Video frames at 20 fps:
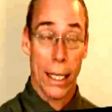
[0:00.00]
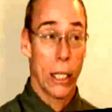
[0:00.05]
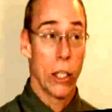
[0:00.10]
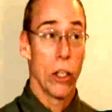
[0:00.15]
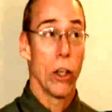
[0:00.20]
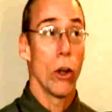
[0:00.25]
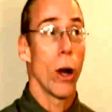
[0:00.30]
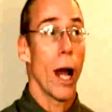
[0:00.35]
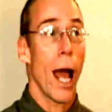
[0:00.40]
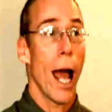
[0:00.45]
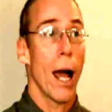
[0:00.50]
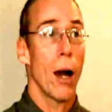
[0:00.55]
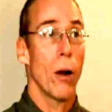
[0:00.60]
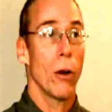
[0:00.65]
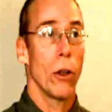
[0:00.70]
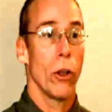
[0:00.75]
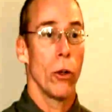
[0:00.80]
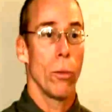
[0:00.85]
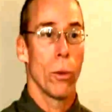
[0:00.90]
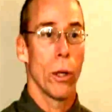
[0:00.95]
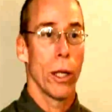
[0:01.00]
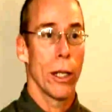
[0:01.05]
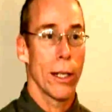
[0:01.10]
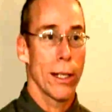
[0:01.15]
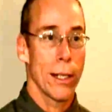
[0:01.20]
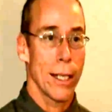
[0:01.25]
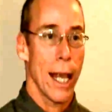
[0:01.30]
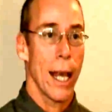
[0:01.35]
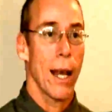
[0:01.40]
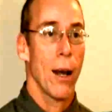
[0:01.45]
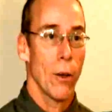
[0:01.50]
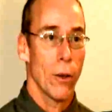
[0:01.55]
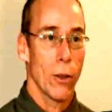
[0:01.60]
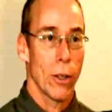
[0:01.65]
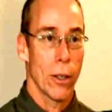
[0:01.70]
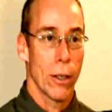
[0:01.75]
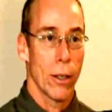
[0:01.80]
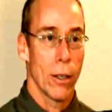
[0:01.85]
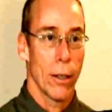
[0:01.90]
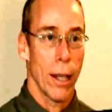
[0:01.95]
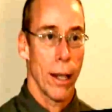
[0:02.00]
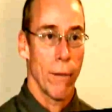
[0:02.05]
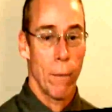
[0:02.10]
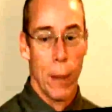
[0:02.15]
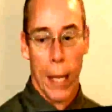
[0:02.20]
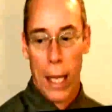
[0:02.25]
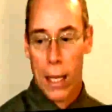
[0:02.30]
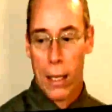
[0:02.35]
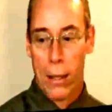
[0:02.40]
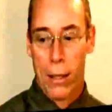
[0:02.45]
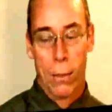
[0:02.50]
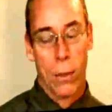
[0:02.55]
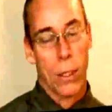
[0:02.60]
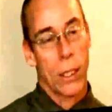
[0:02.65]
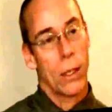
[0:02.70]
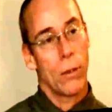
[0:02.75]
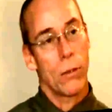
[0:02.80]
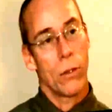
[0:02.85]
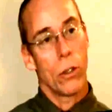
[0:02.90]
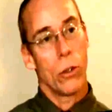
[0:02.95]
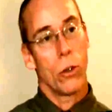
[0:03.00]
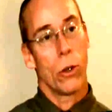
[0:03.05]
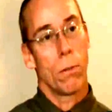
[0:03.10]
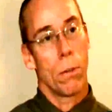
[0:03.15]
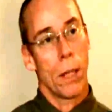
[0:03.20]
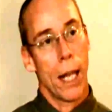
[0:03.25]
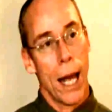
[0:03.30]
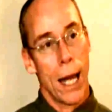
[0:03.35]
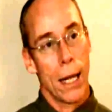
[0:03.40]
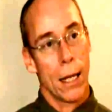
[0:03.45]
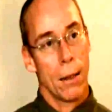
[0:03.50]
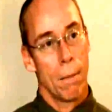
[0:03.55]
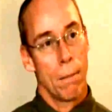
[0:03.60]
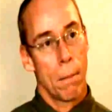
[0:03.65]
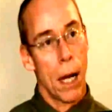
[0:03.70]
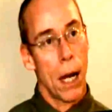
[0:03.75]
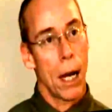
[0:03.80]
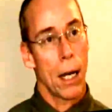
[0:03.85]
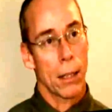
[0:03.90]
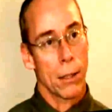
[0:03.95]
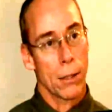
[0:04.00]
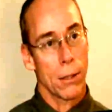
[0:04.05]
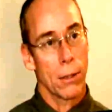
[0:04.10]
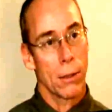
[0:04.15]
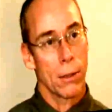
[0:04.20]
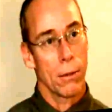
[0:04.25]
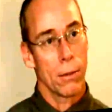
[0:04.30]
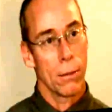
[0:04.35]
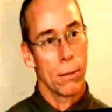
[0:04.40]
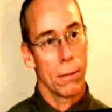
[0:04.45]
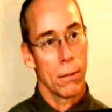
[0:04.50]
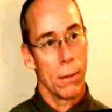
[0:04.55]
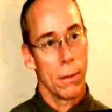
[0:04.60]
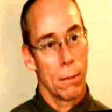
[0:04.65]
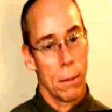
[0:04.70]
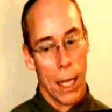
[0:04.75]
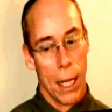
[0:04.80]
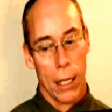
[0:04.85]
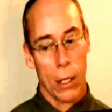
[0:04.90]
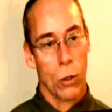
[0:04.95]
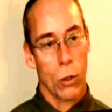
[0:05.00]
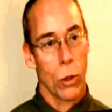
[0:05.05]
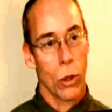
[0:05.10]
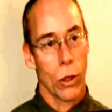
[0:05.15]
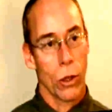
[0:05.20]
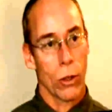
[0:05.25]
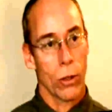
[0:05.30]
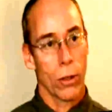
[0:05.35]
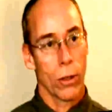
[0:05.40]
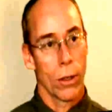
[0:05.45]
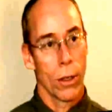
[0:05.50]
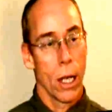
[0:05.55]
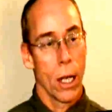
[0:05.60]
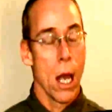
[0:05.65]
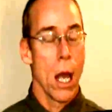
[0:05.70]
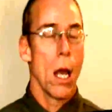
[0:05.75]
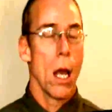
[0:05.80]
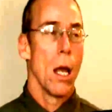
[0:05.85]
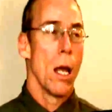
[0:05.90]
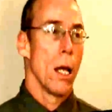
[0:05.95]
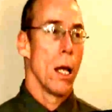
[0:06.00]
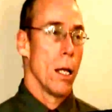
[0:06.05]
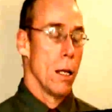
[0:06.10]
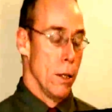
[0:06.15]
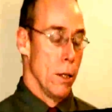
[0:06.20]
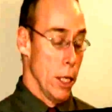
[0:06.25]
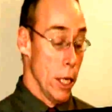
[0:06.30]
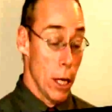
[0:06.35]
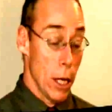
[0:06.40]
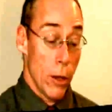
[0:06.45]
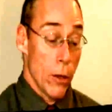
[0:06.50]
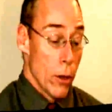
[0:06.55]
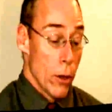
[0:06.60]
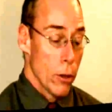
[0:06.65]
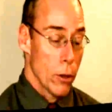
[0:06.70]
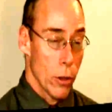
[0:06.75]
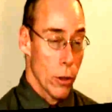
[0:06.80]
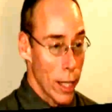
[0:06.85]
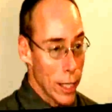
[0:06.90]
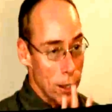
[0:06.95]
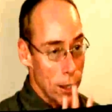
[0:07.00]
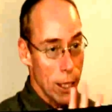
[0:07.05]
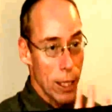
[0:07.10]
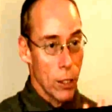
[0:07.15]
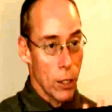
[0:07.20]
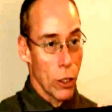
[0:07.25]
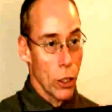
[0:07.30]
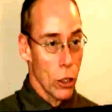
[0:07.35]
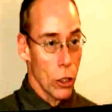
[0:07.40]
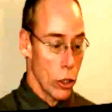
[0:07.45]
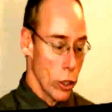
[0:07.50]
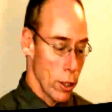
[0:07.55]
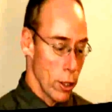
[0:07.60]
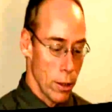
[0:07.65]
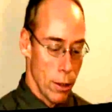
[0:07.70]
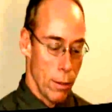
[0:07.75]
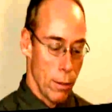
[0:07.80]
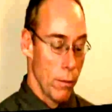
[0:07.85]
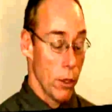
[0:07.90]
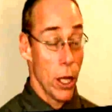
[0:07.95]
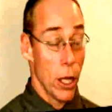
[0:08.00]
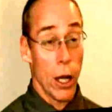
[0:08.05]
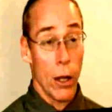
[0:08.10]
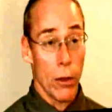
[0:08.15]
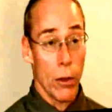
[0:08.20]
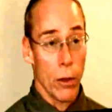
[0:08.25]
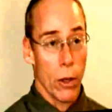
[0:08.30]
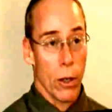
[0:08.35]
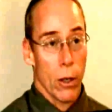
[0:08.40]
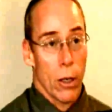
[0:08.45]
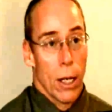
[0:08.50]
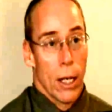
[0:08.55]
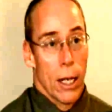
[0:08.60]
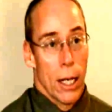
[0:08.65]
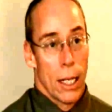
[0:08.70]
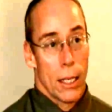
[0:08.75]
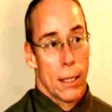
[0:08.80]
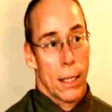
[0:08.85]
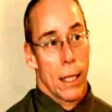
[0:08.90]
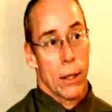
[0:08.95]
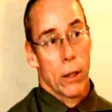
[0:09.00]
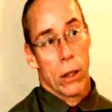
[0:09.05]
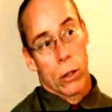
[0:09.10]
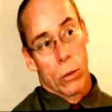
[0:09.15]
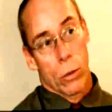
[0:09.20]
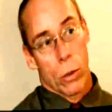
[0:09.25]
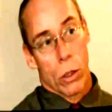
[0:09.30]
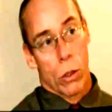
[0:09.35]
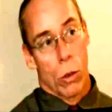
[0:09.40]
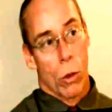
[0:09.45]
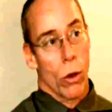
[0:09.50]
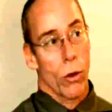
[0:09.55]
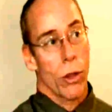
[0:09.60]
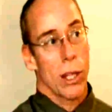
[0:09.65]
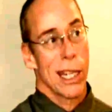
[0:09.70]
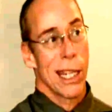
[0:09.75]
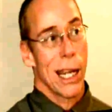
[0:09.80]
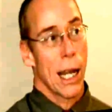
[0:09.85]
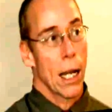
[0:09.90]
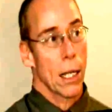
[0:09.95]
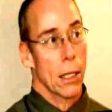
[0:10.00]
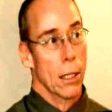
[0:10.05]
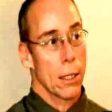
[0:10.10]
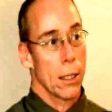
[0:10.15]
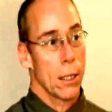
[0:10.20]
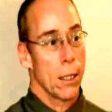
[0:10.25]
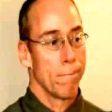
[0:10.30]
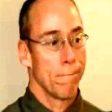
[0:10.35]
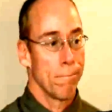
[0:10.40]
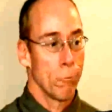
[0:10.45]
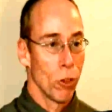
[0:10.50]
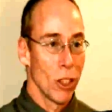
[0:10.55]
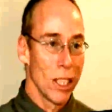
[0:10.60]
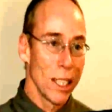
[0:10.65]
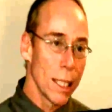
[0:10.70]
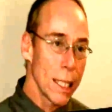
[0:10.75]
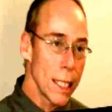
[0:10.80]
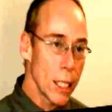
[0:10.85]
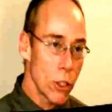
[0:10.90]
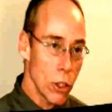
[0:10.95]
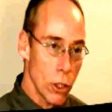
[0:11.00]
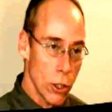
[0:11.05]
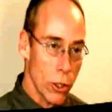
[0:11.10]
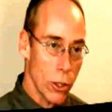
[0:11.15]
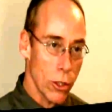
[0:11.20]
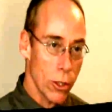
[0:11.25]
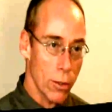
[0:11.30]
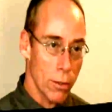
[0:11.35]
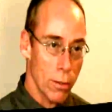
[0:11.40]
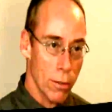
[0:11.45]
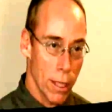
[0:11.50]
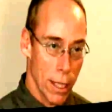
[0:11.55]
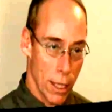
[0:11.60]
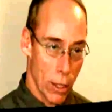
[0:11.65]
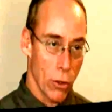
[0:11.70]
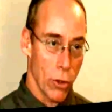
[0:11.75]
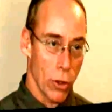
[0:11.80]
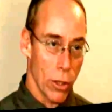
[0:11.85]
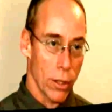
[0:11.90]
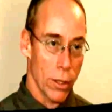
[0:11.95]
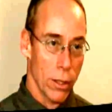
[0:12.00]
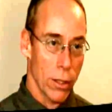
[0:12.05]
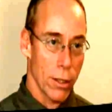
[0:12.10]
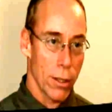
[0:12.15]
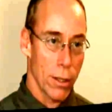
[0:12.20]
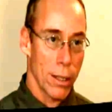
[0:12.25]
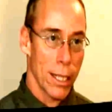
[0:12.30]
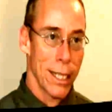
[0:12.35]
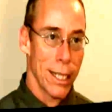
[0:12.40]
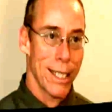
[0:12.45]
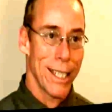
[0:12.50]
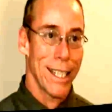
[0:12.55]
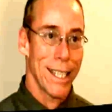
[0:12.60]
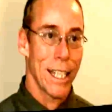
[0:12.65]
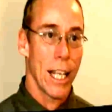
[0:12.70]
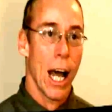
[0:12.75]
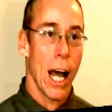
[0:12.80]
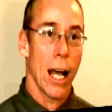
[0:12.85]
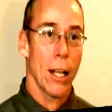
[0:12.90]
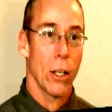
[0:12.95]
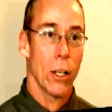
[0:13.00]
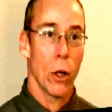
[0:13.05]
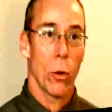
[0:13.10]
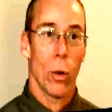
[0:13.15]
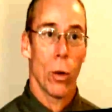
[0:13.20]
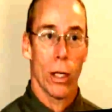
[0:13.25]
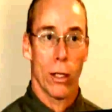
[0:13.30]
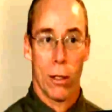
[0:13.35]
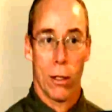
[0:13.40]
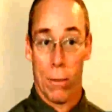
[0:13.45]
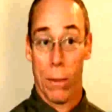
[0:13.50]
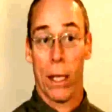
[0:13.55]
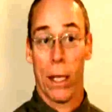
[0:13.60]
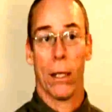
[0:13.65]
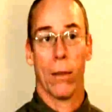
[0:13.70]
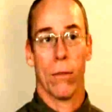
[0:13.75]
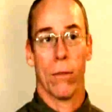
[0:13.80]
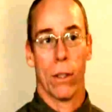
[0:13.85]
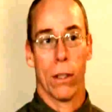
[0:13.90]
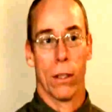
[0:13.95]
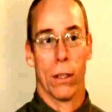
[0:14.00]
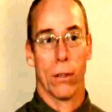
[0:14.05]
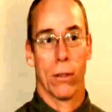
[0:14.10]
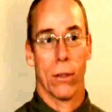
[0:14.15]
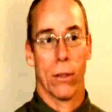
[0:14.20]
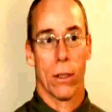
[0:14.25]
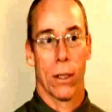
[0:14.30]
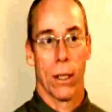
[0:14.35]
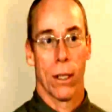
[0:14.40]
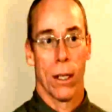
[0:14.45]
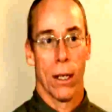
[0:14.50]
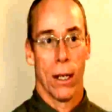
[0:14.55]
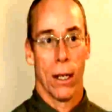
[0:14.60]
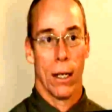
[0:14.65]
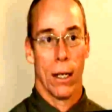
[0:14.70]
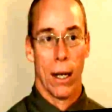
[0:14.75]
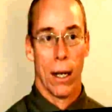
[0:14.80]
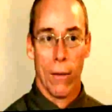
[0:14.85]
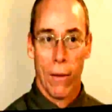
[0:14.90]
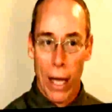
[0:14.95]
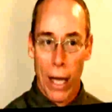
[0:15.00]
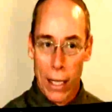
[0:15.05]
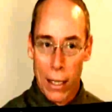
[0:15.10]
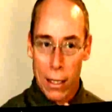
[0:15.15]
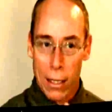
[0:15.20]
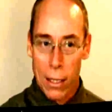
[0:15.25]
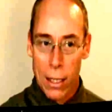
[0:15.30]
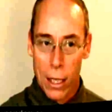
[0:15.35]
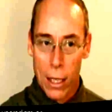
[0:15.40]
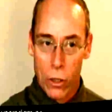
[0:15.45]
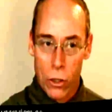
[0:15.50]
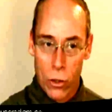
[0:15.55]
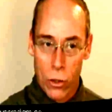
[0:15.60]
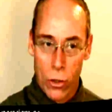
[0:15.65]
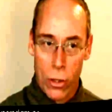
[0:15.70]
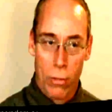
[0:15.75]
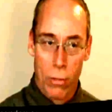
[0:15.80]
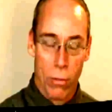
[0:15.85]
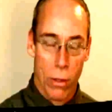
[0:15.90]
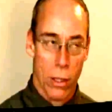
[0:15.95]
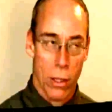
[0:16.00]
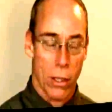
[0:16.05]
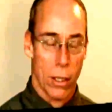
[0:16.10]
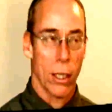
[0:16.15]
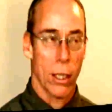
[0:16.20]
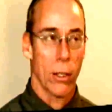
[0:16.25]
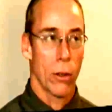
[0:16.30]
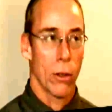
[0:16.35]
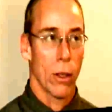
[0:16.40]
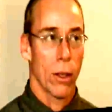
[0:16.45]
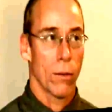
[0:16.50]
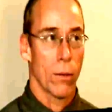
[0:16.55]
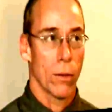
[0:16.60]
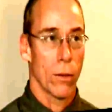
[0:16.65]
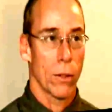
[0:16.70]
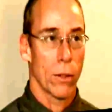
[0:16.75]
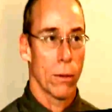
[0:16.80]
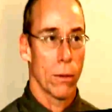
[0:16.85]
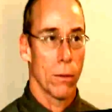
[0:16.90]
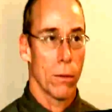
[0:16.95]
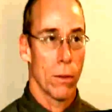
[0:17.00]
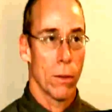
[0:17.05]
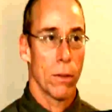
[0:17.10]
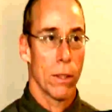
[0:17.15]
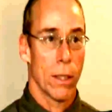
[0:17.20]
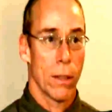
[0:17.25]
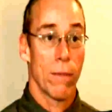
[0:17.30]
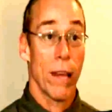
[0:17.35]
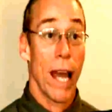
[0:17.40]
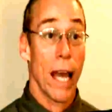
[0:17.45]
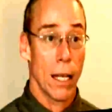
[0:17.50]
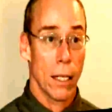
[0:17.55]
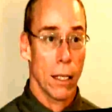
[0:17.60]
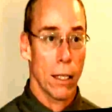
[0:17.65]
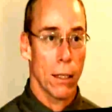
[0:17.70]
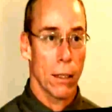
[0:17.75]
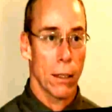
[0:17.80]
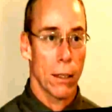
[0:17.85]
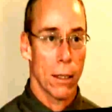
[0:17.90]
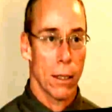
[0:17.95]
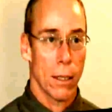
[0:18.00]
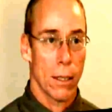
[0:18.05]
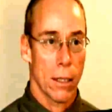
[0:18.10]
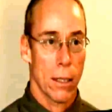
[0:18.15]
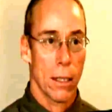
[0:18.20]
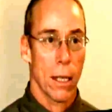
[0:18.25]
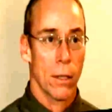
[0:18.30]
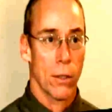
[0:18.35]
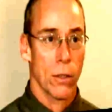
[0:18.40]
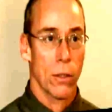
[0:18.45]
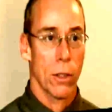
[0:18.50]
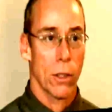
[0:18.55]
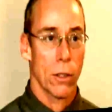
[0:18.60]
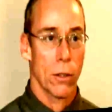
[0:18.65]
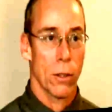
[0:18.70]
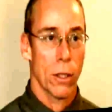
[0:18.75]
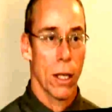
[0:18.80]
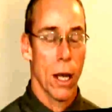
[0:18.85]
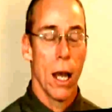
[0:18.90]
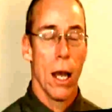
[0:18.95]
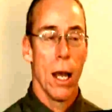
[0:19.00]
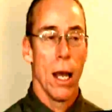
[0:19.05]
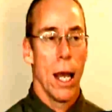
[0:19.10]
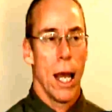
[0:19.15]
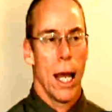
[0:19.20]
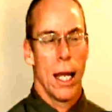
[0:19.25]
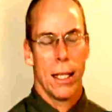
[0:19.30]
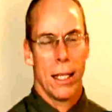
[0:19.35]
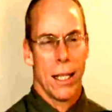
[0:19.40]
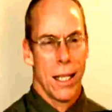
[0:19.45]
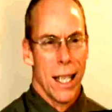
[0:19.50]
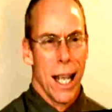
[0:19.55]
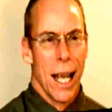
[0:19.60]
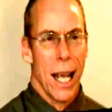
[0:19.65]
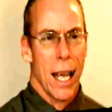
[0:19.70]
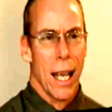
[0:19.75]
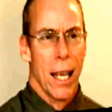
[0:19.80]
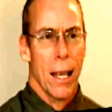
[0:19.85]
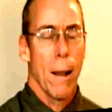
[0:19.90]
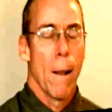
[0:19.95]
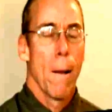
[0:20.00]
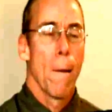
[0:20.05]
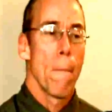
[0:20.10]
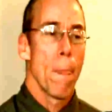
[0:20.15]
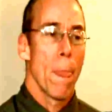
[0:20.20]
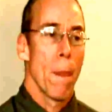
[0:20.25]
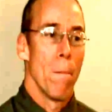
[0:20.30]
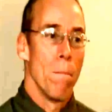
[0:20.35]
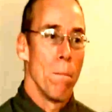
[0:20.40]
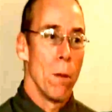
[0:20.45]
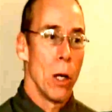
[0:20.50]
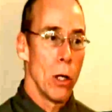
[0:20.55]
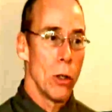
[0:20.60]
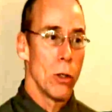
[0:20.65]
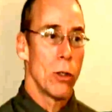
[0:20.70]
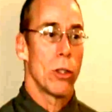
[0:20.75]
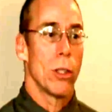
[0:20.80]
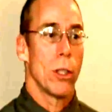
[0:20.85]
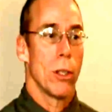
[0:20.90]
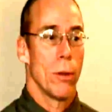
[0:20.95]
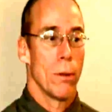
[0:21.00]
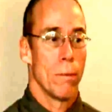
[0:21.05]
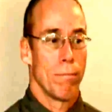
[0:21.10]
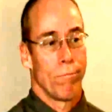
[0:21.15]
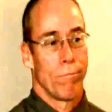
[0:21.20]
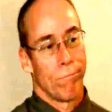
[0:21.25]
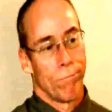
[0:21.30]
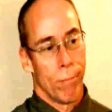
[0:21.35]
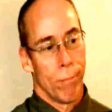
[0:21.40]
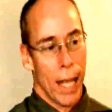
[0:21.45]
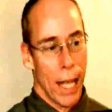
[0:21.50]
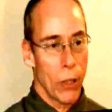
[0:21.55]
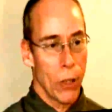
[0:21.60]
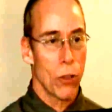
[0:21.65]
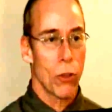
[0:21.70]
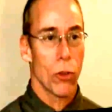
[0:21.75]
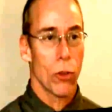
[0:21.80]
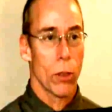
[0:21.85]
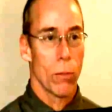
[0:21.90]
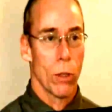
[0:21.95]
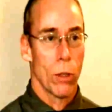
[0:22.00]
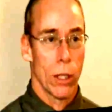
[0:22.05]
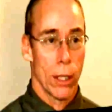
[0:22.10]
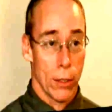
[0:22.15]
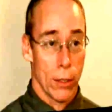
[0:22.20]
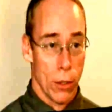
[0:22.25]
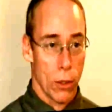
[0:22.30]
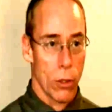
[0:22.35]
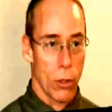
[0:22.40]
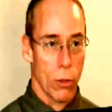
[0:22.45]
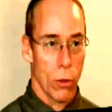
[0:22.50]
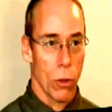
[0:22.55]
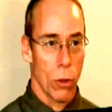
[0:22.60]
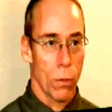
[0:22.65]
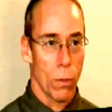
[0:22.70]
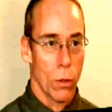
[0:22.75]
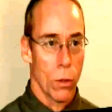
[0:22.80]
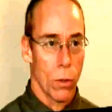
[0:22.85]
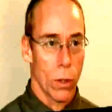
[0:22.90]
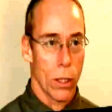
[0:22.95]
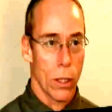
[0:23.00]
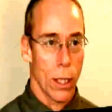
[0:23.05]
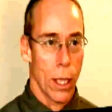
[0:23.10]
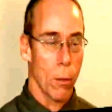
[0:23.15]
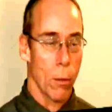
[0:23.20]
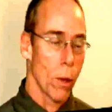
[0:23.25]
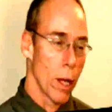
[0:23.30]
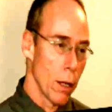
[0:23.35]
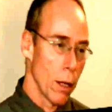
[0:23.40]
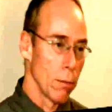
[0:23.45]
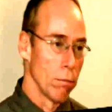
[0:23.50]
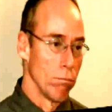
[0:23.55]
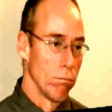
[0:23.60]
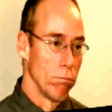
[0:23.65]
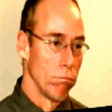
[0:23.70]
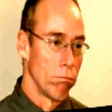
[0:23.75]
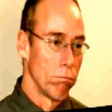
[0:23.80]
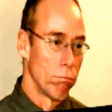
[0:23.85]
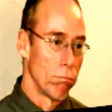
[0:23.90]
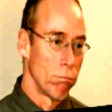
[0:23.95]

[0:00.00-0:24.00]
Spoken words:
you know, how do you bring this out? They painted themselves into a black box, black corner. The other, so that's the inertia. The other is that there were orthodox religious interests that did not know what to make of this. And I've had discussions with senior levels at the Vatican to discuss this. And today, most mainstream religious groups would say, well,